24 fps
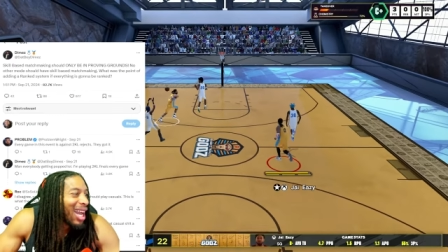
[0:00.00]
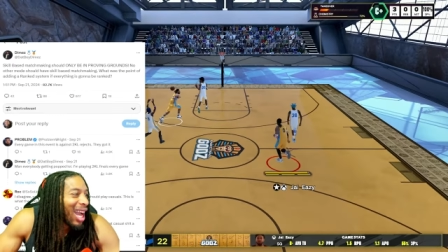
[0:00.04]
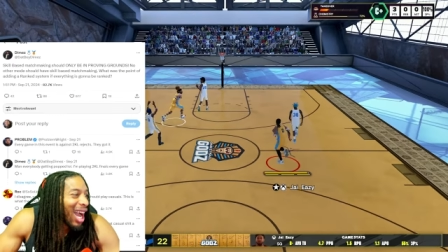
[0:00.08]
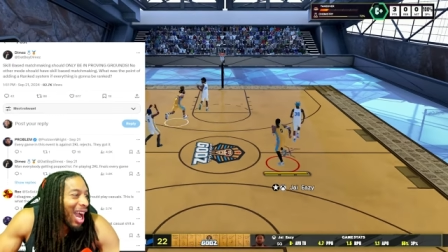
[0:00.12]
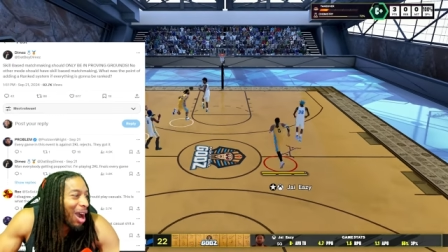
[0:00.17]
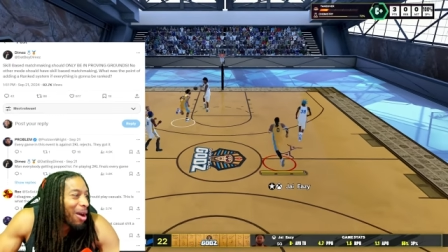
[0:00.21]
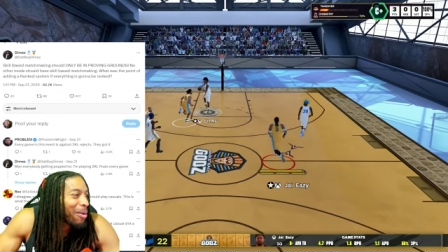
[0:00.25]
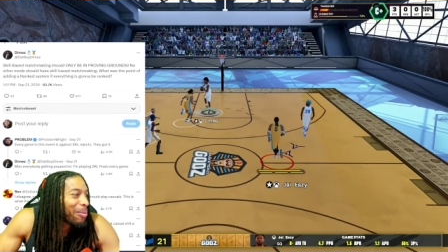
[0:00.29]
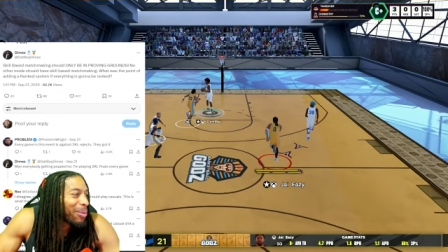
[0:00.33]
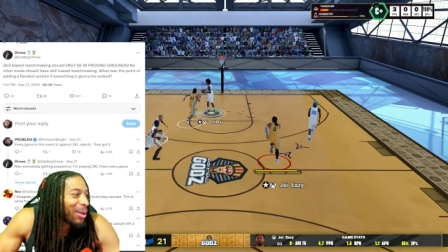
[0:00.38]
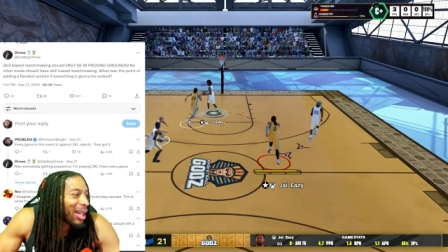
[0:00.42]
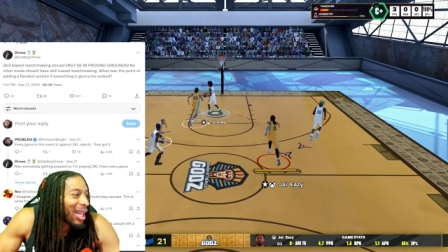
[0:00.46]

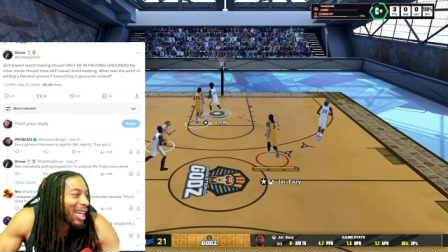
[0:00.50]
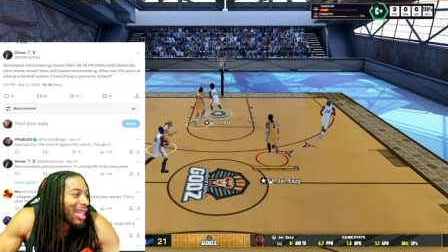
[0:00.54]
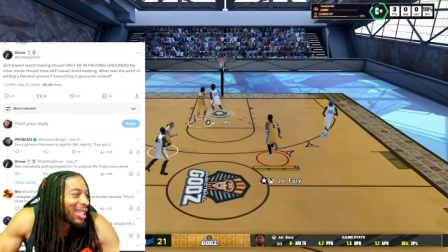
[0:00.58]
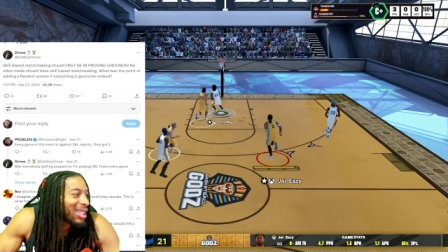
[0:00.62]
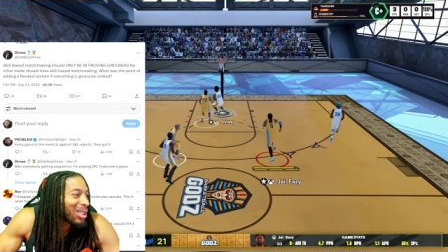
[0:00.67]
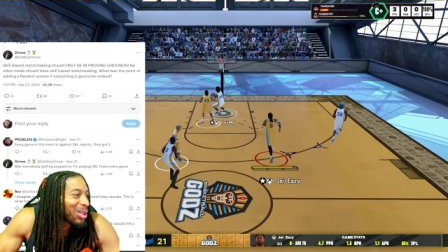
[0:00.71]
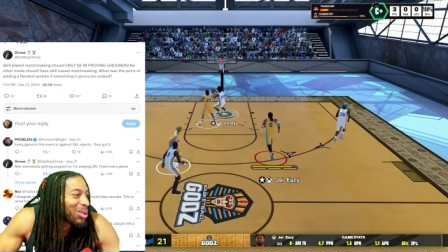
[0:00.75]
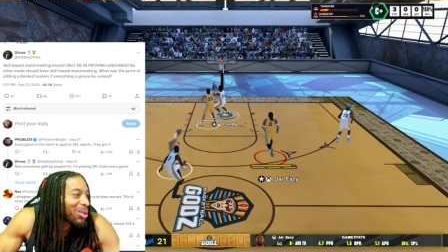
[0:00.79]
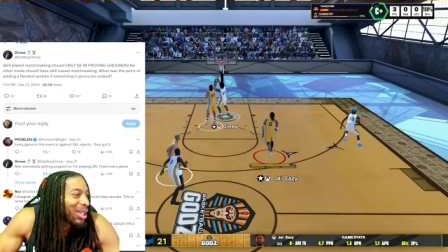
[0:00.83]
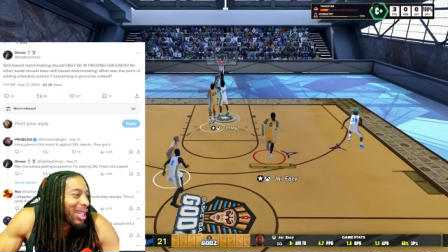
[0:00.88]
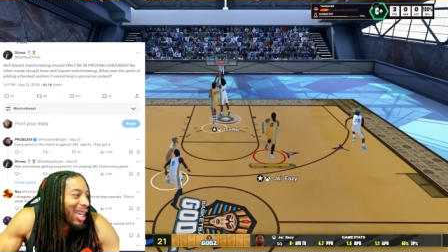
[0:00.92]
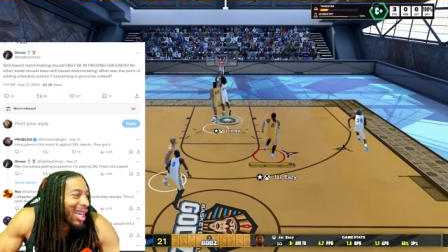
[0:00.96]
I'm playing
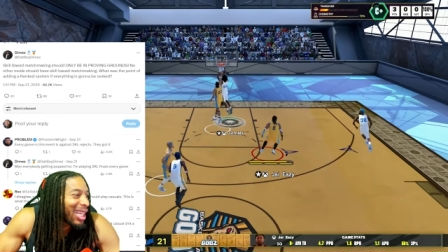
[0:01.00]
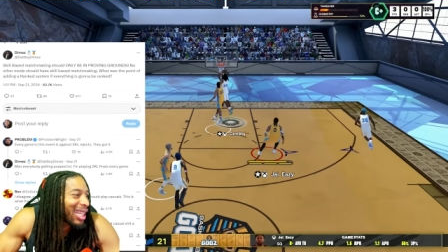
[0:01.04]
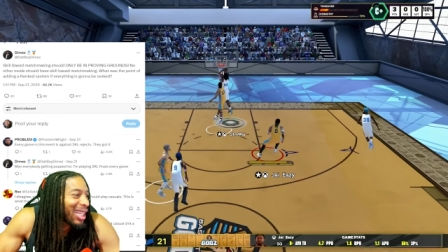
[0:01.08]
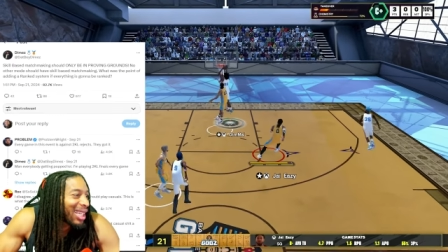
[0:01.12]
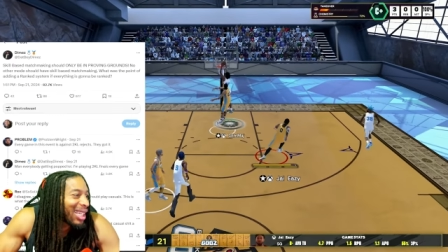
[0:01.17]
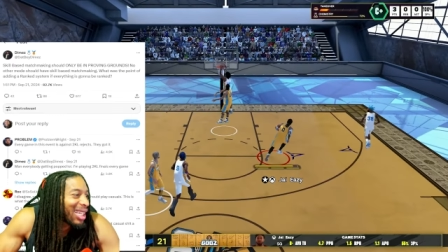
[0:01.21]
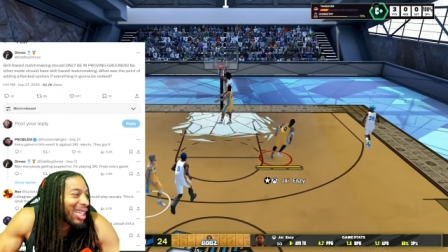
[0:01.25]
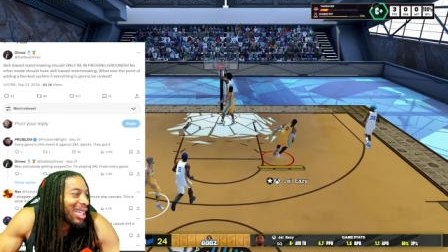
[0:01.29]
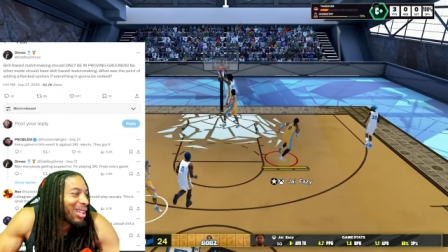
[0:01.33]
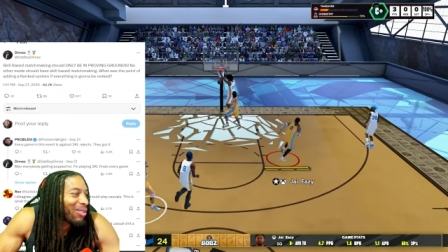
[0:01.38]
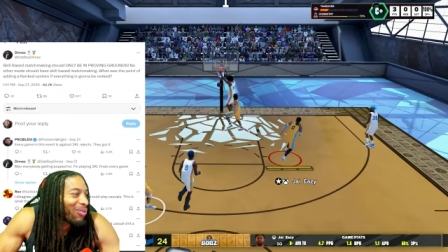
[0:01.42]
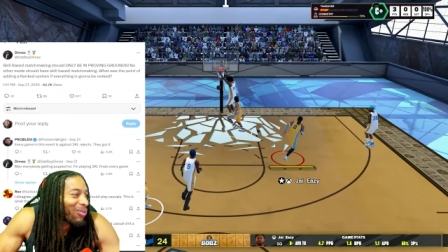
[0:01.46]
2K
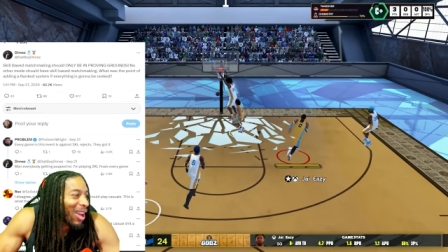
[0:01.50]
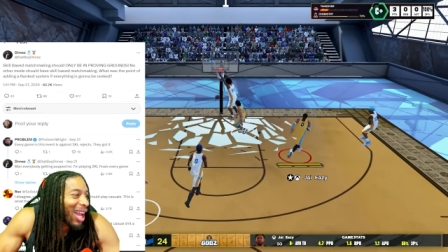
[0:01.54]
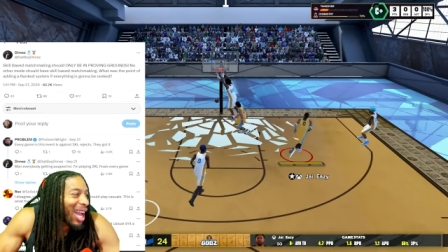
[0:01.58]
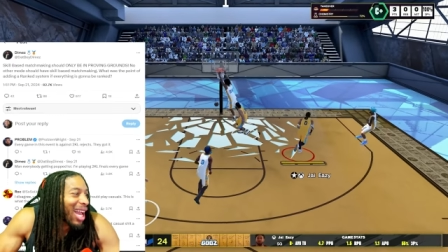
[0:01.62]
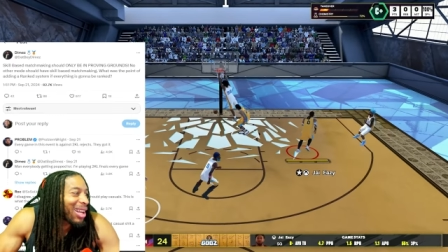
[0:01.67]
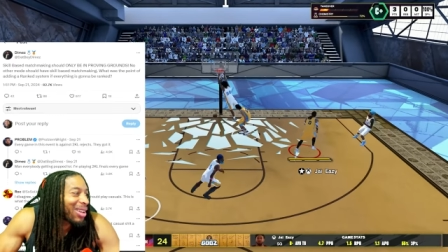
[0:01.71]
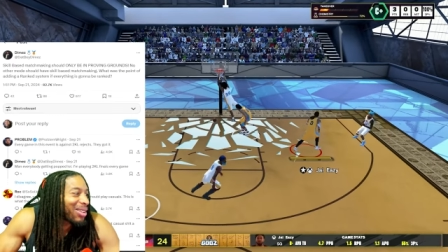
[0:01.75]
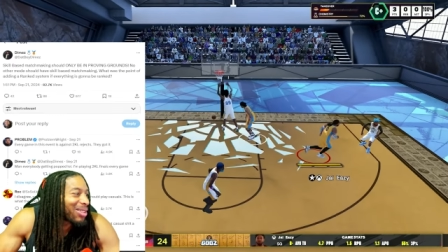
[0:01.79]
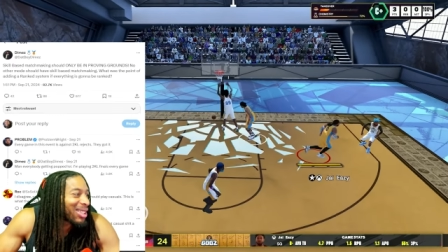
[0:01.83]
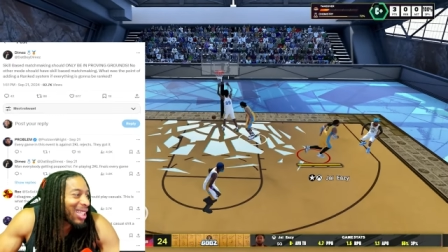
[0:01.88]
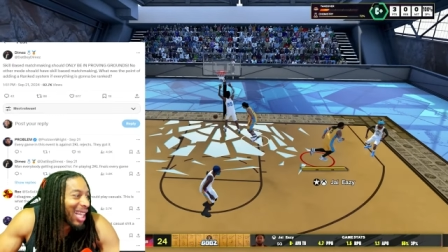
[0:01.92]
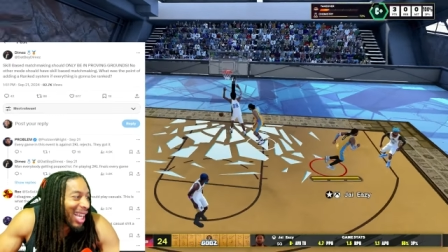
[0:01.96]
League
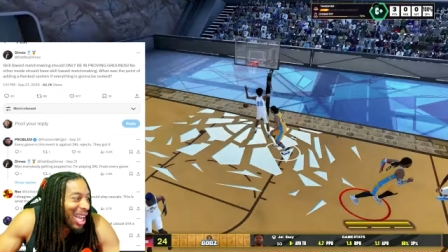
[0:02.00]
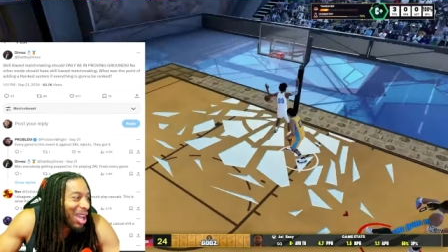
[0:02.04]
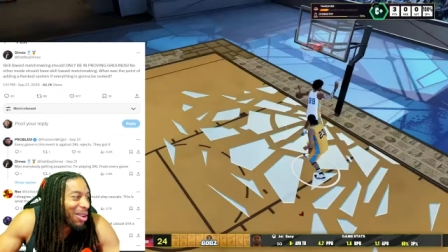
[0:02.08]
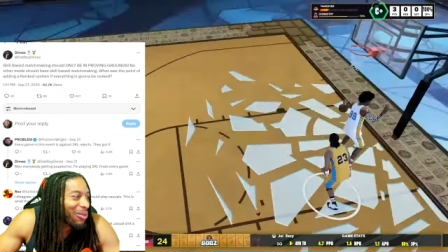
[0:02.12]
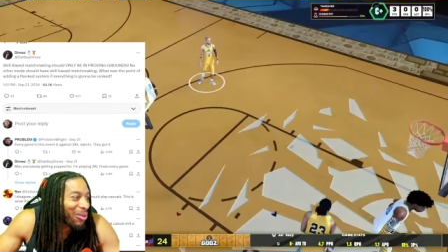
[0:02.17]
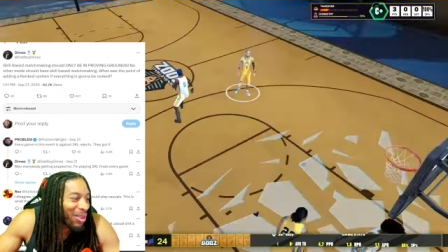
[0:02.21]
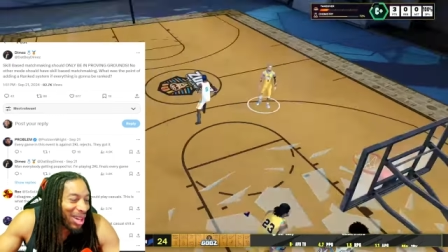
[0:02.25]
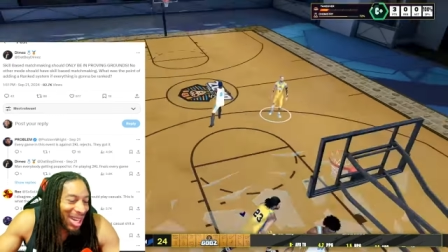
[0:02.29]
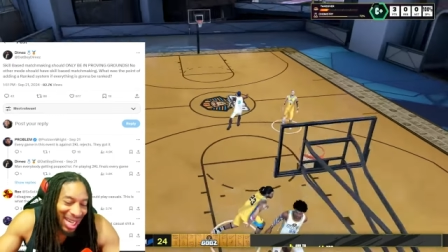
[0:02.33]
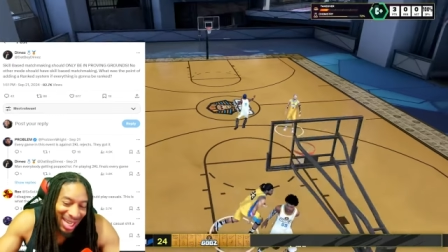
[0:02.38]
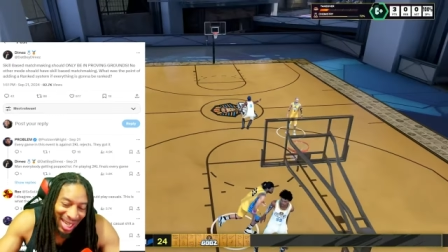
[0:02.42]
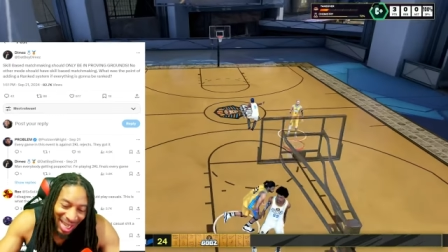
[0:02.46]
Finals
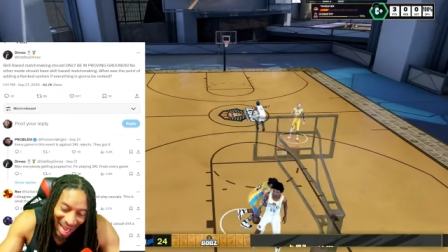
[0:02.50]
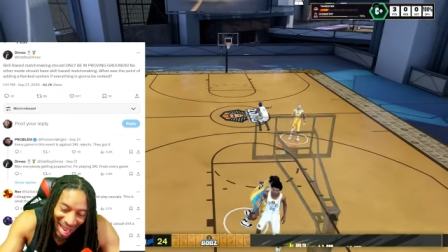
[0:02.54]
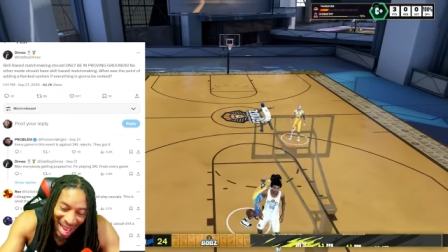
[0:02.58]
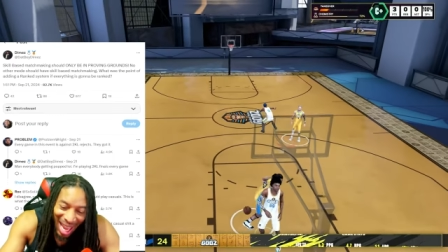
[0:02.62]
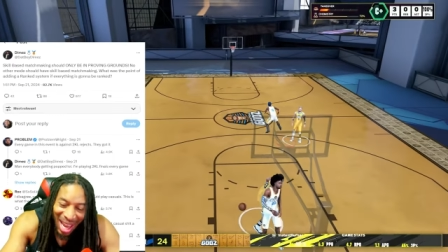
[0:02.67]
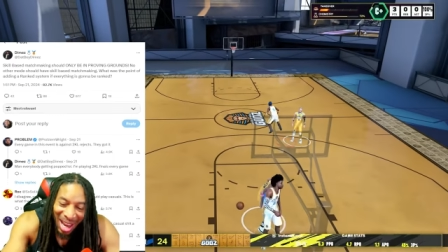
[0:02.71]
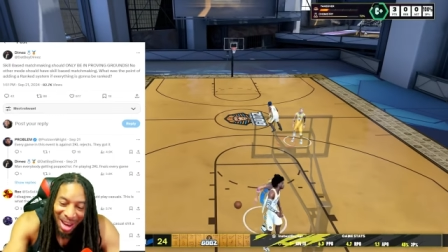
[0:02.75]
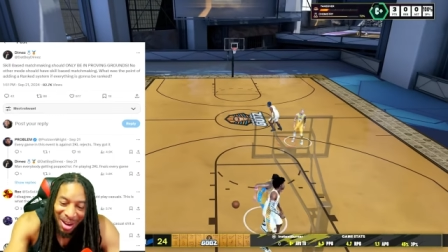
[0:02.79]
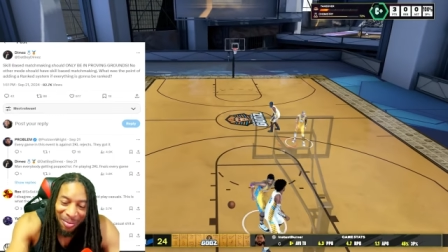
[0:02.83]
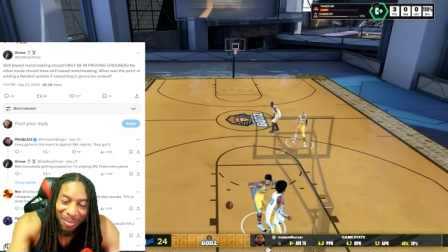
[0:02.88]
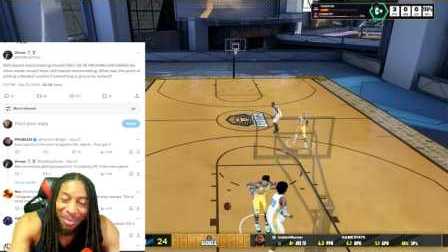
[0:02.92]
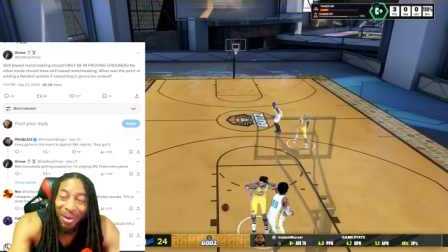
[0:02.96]
every
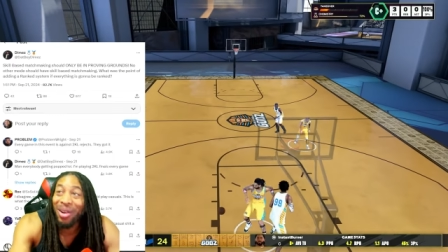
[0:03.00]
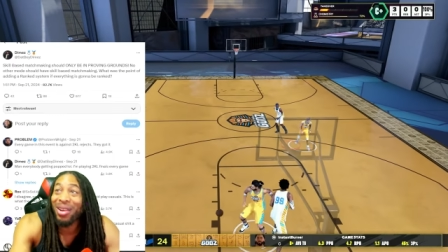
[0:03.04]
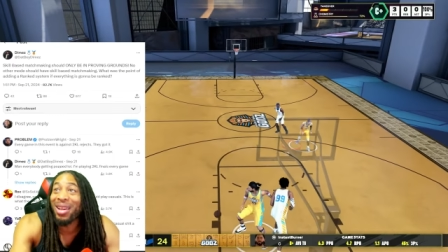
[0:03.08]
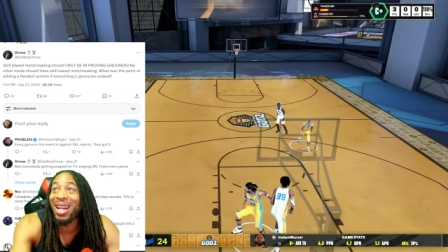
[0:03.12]
game, bro.